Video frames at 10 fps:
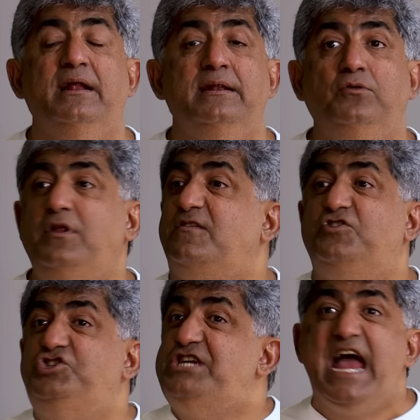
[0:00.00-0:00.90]
No, this
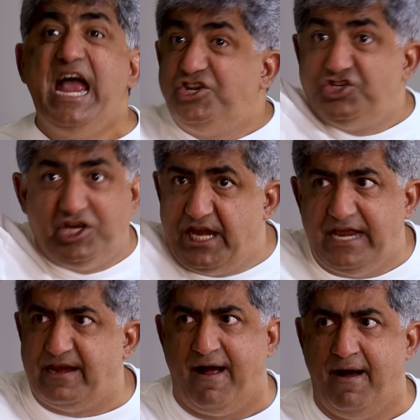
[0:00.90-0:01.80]
Jai Shri
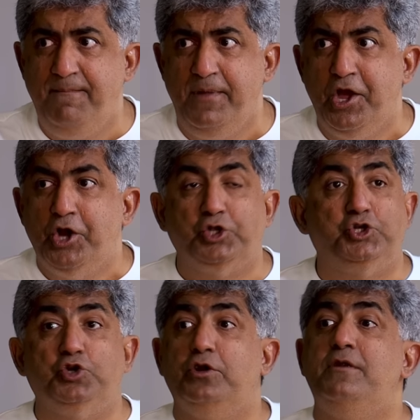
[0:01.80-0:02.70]
Ram
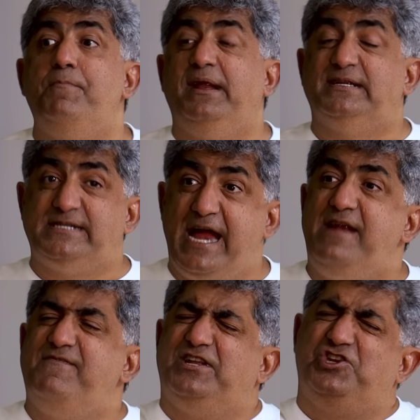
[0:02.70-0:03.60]
should be
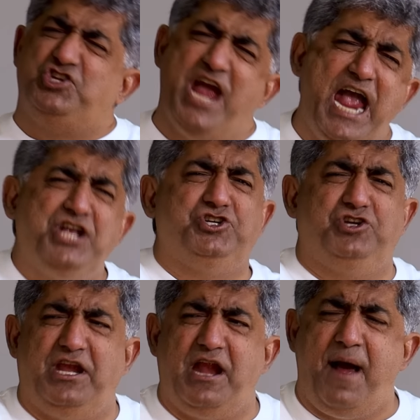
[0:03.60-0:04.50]
said with Jai
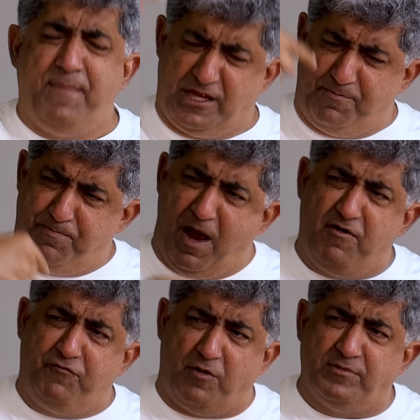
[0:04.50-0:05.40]
Shri Ram as a
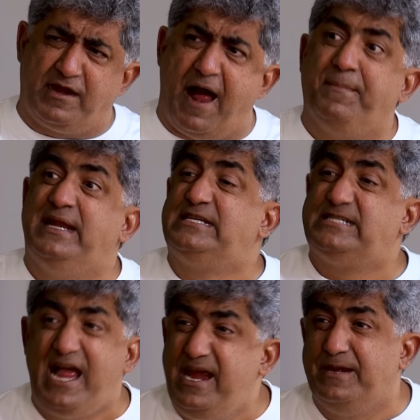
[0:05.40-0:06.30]
power from the Ram
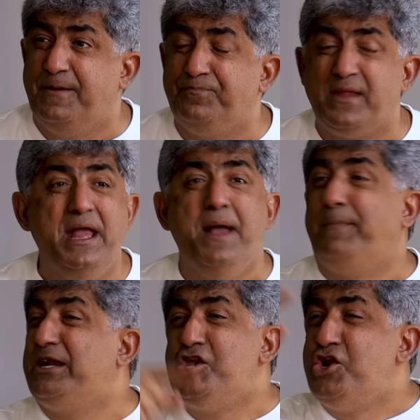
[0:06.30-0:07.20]
inside,
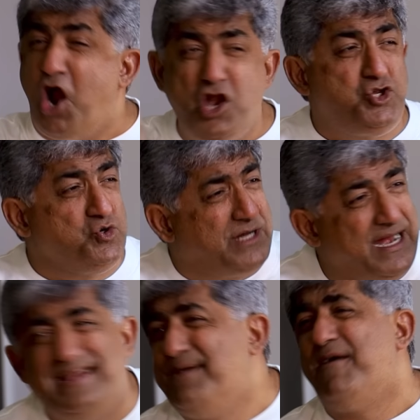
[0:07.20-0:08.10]
but not to
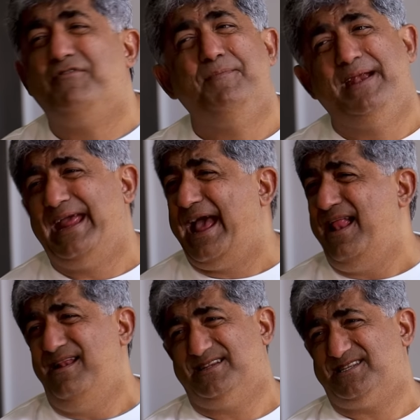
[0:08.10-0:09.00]
condemn everybody
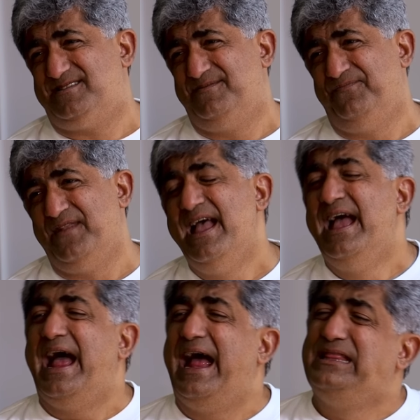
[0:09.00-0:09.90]
else.
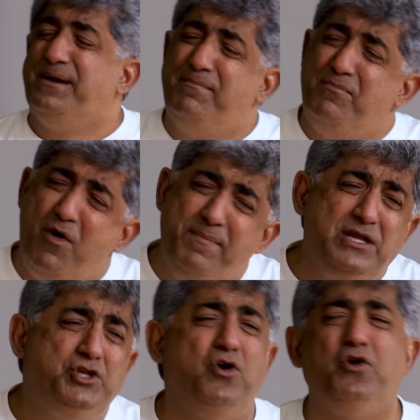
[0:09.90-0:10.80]
The
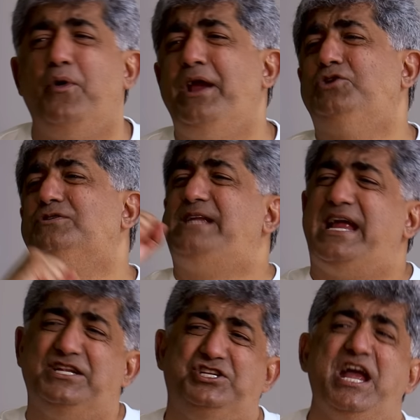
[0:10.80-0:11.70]
moment you're going to
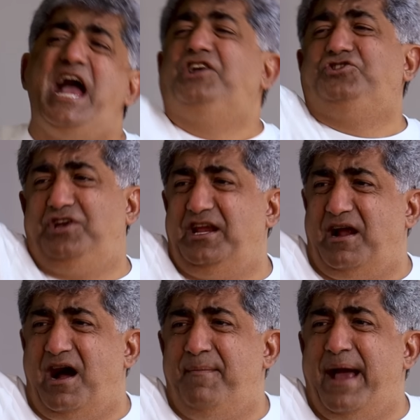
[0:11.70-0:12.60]
say Jai Shri
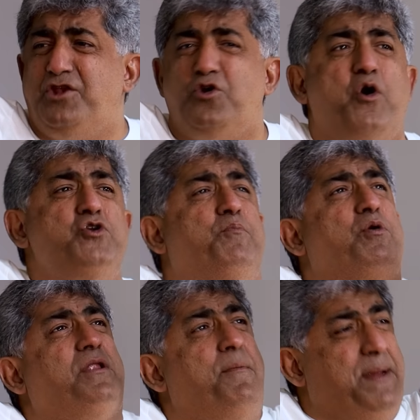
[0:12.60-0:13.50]
Ram and you're going to
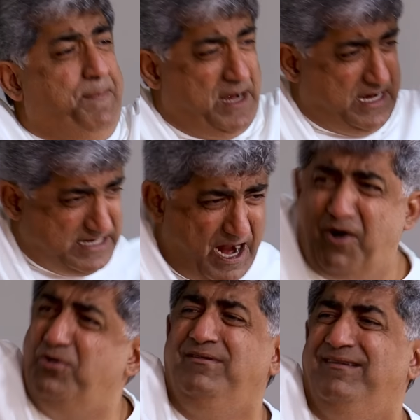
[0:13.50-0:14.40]
put some people
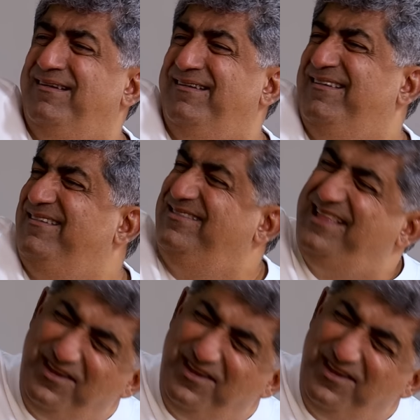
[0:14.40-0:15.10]
down, there